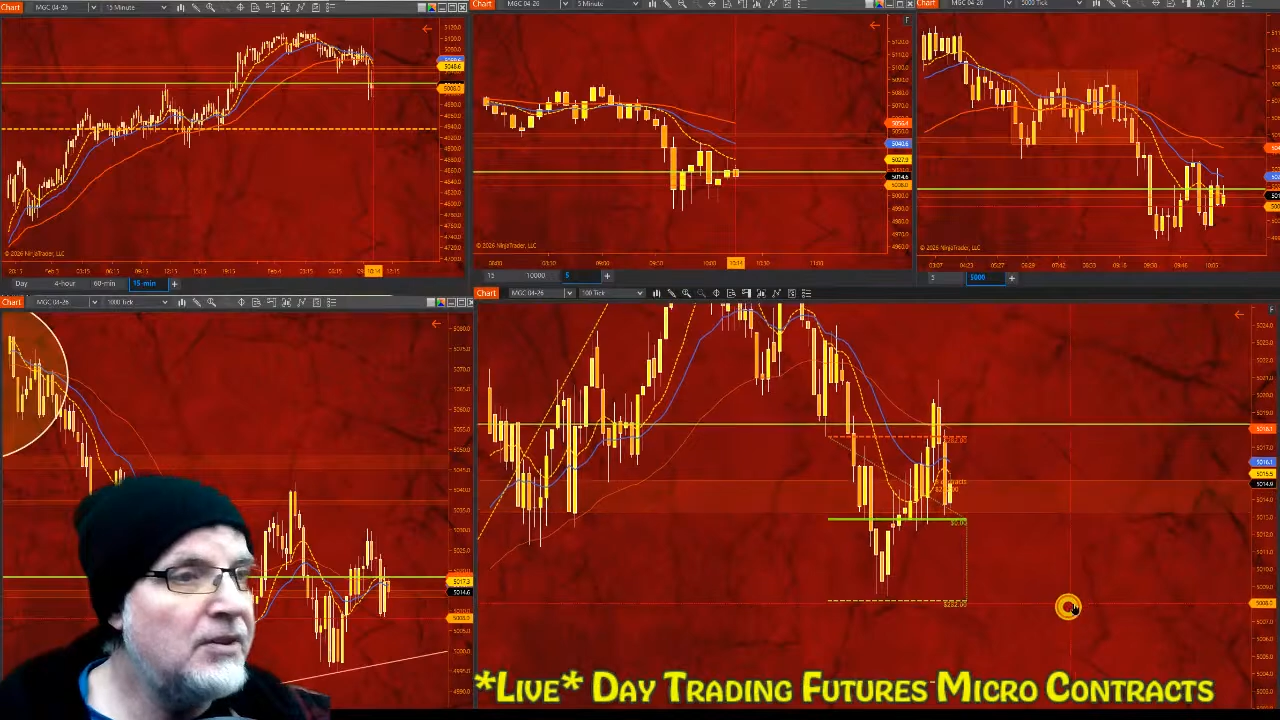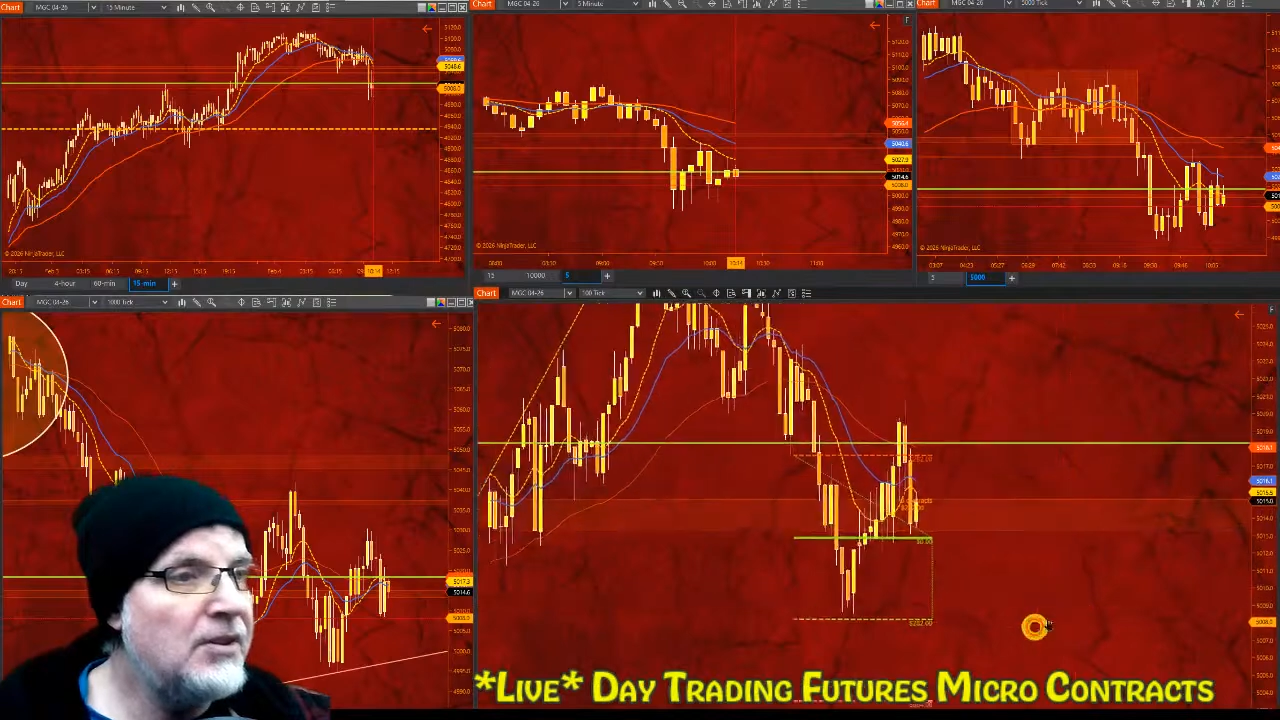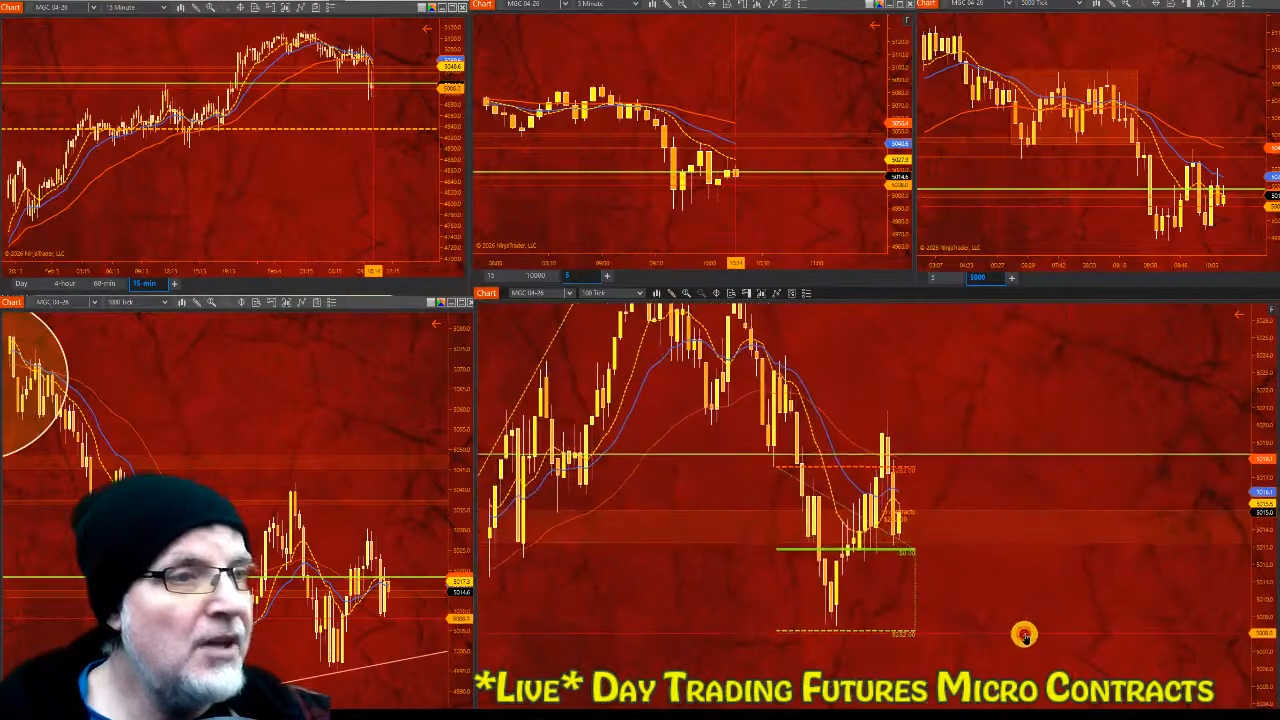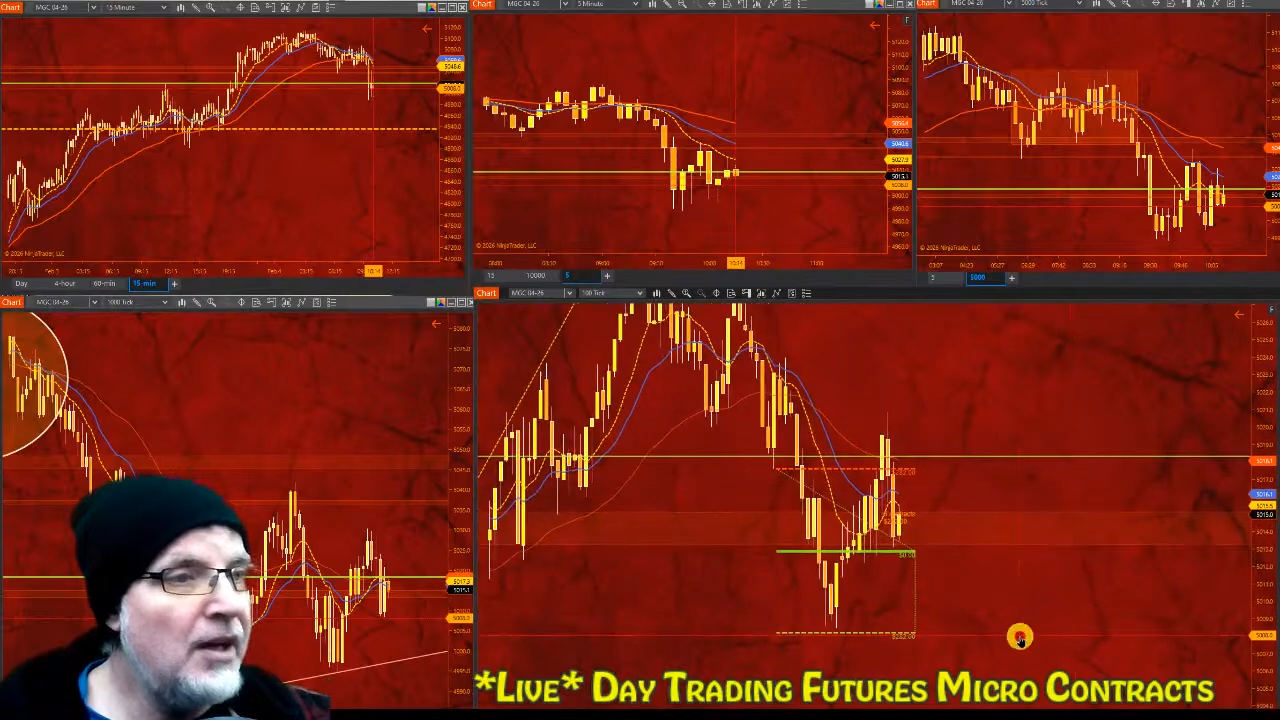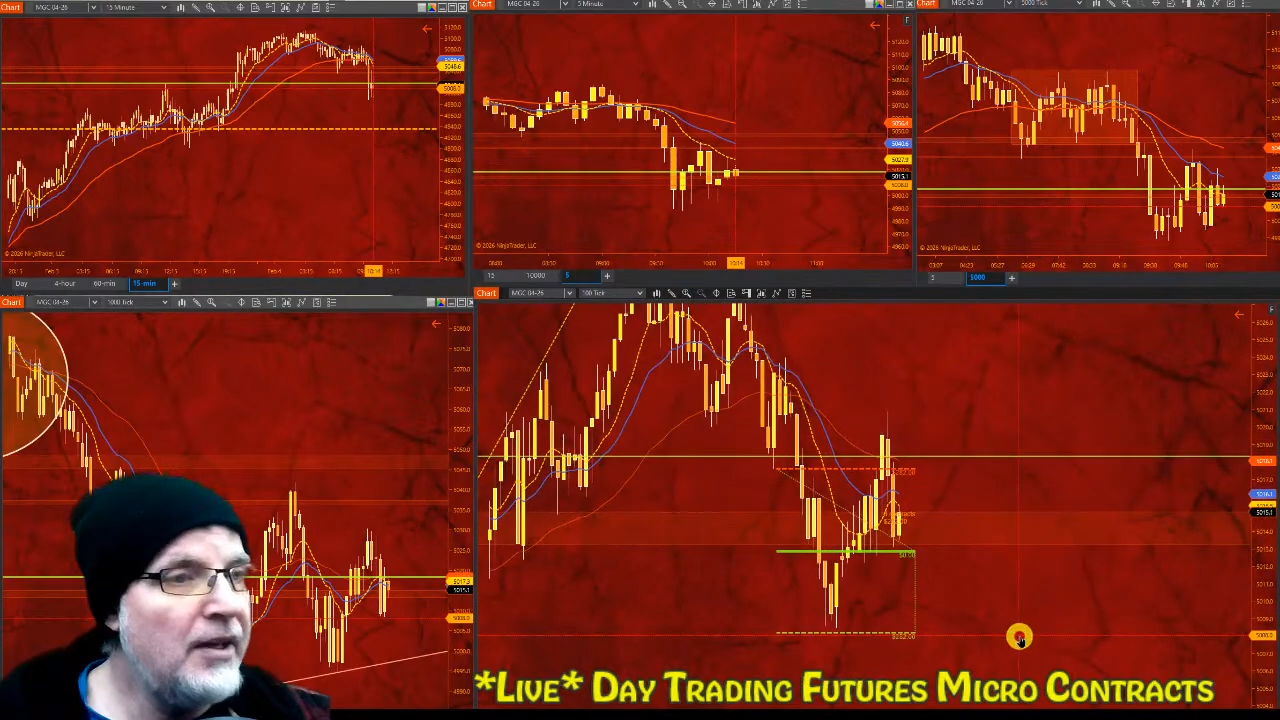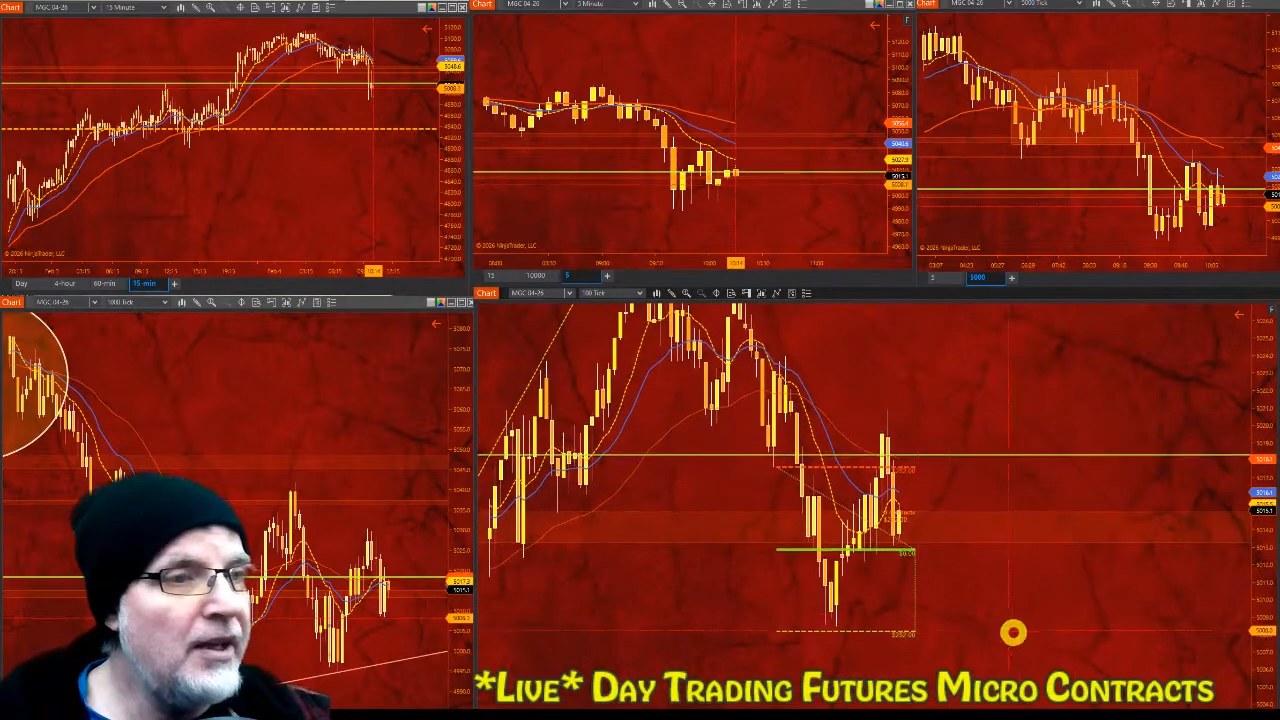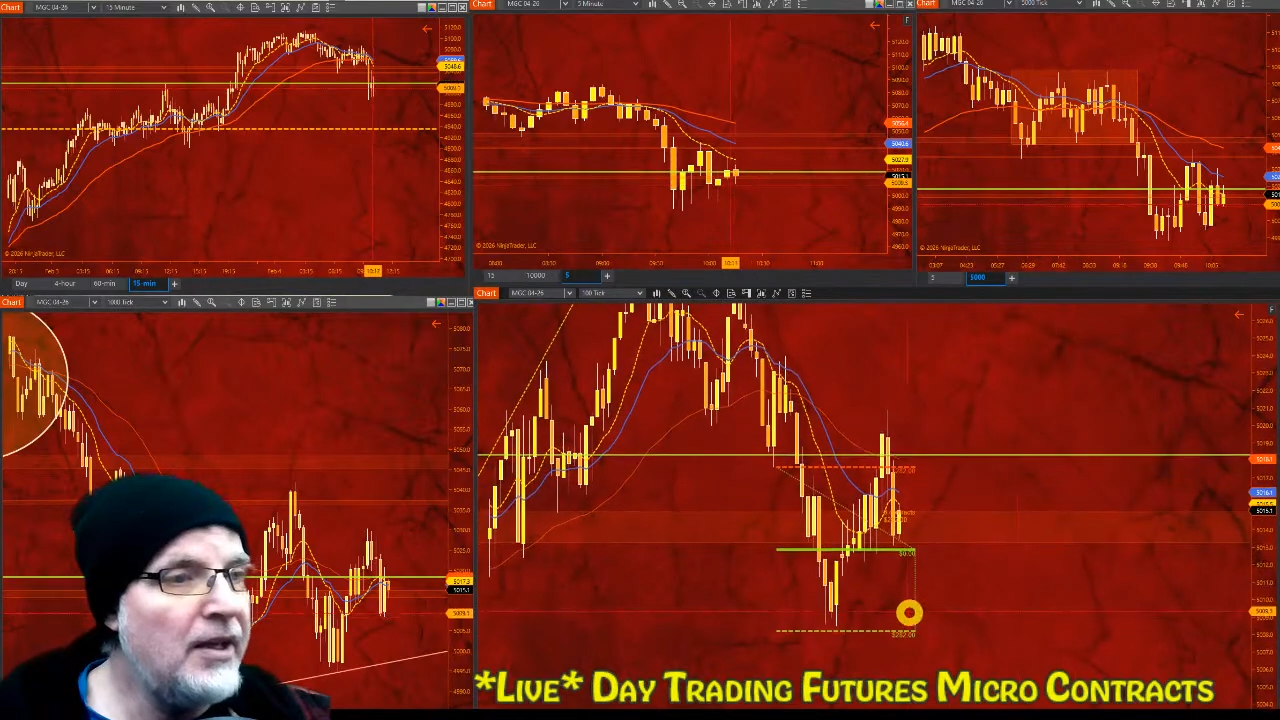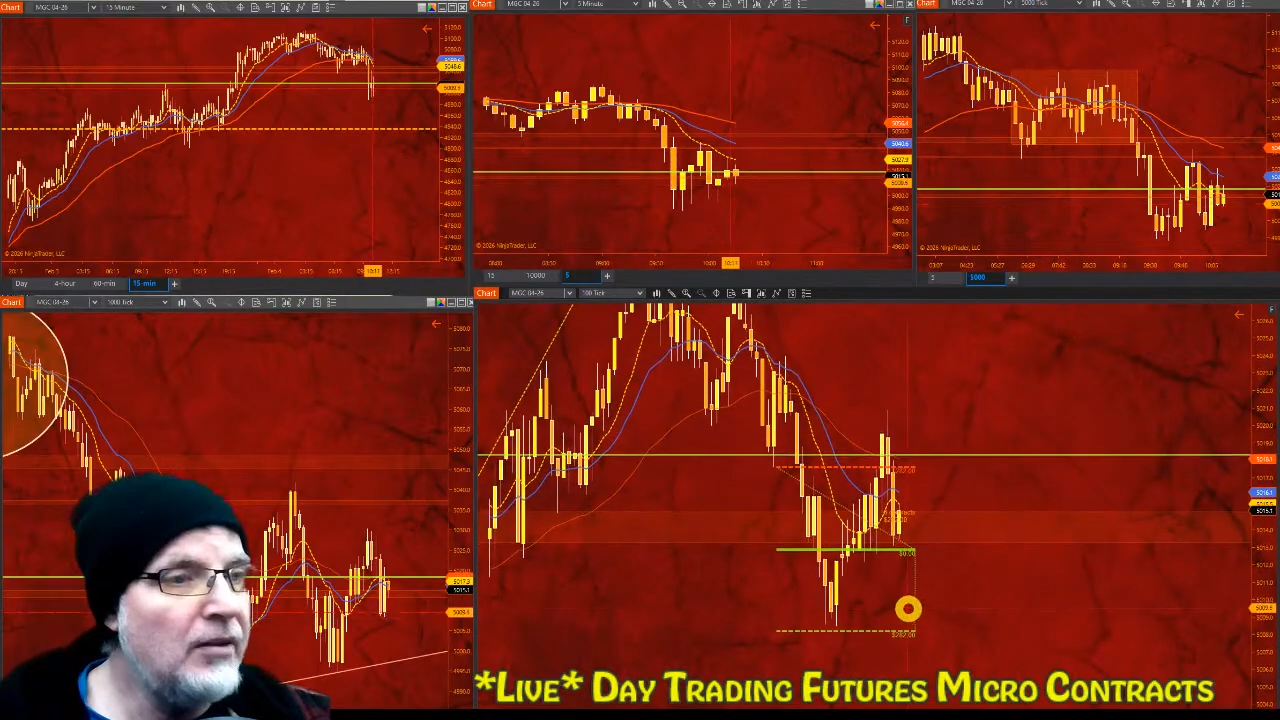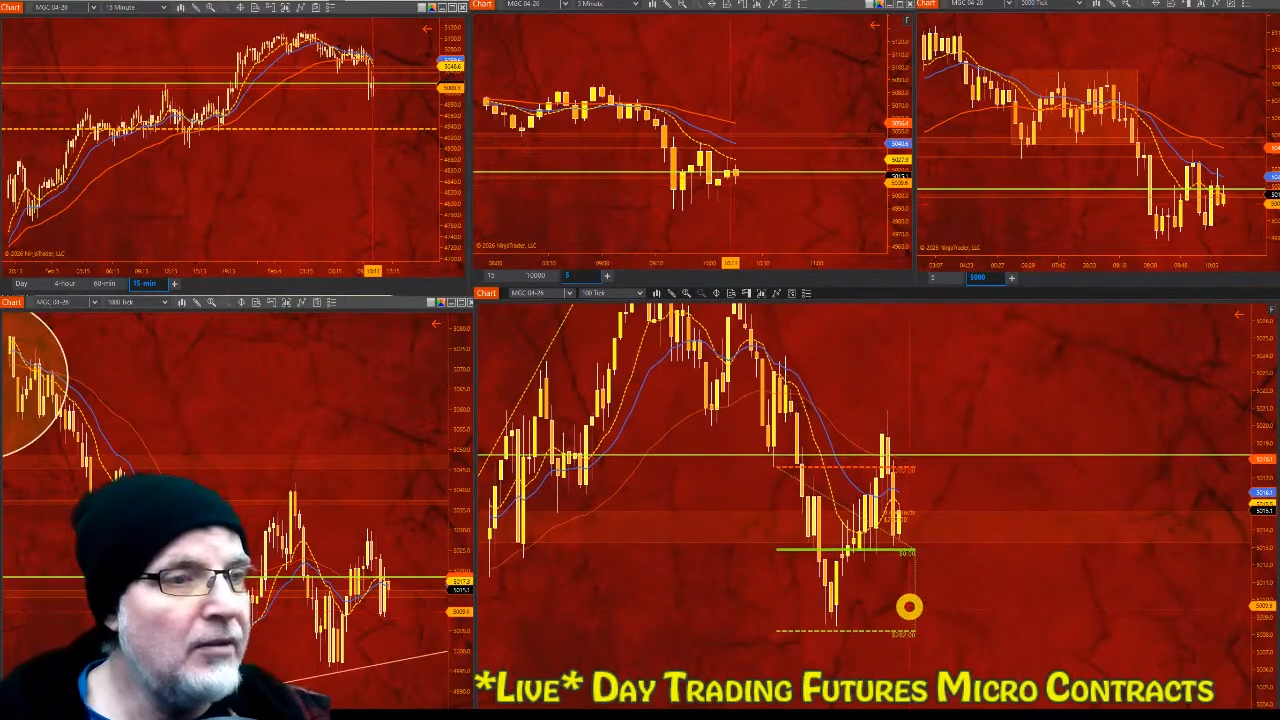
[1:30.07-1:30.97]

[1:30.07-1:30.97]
not a